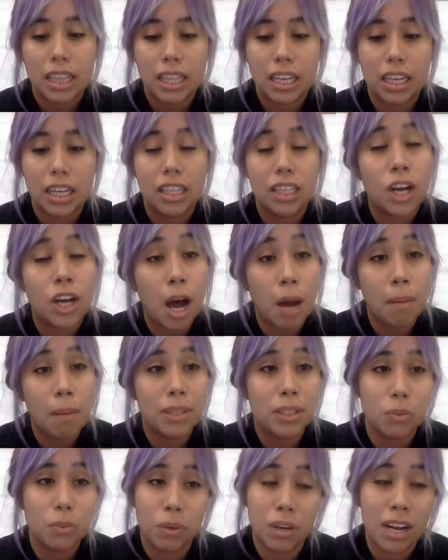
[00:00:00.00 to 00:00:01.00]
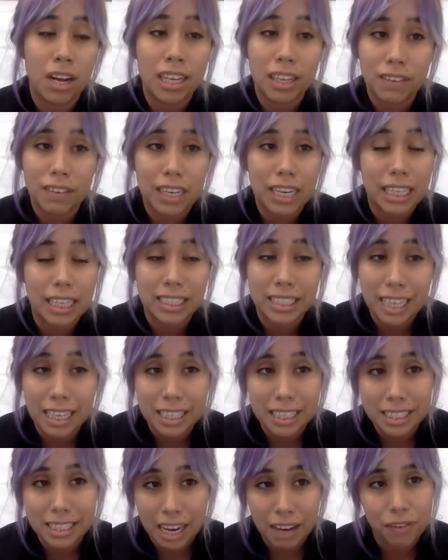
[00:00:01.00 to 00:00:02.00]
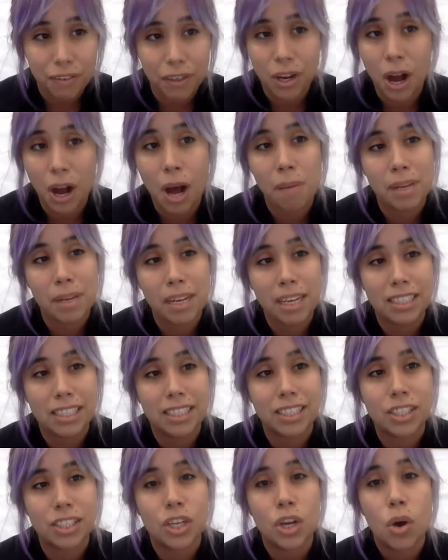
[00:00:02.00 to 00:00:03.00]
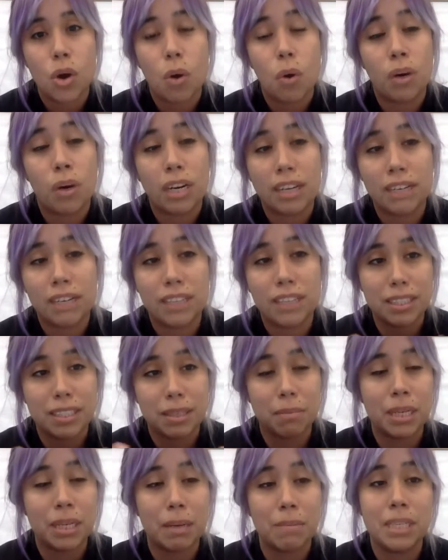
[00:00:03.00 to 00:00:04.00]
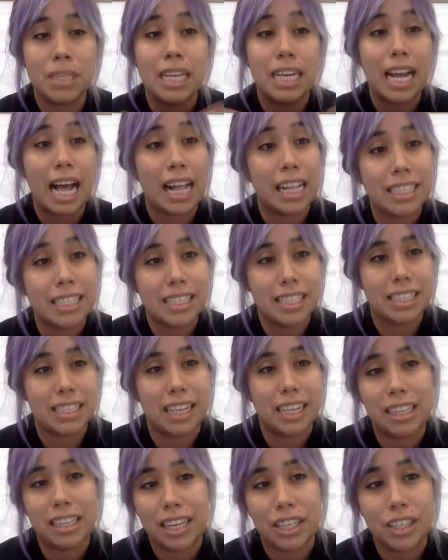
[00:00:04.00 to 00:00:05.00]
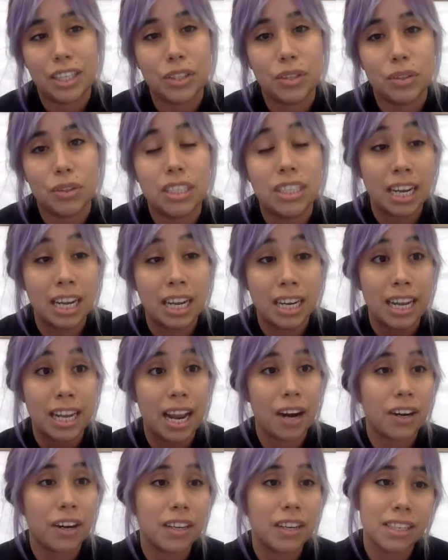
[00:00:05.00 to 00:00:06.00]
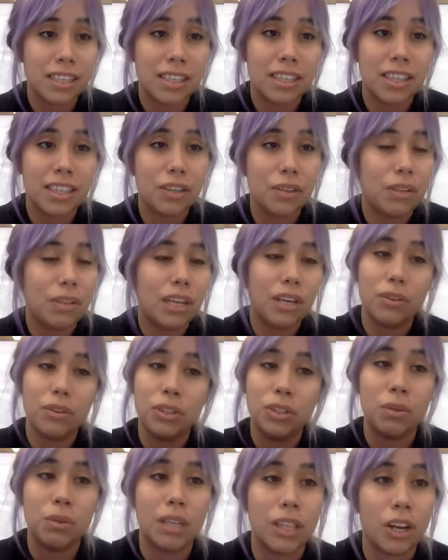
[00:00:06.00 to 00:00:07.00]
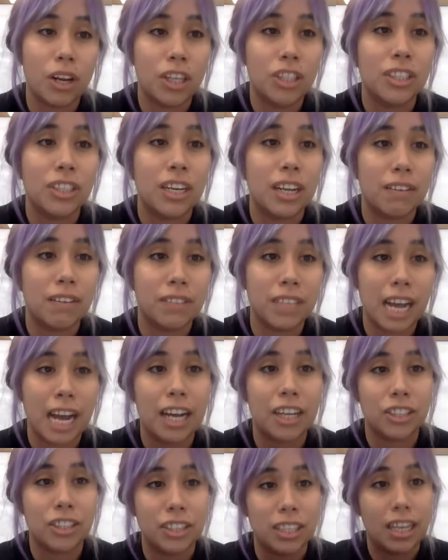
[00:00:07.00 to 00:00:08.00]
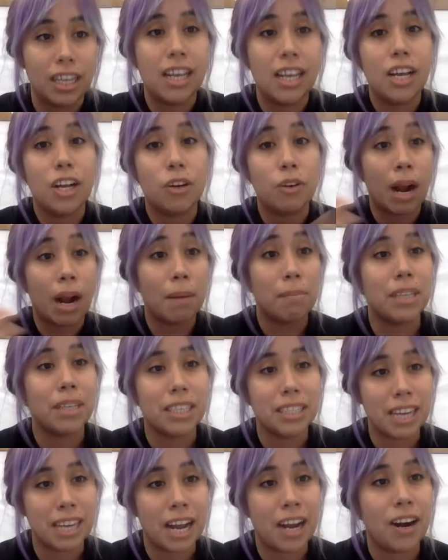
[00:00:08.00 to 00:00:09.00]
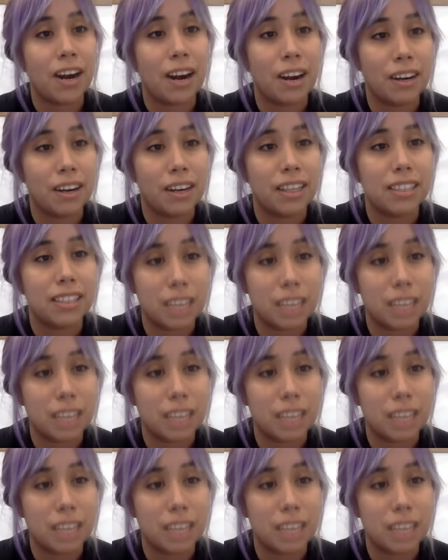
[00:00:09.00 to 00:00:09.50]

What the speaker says: the comments, we're not giving extended time for comments, or even sometimes the analysis that they do, the study areas that they don't do it large enough to actually grab the entire area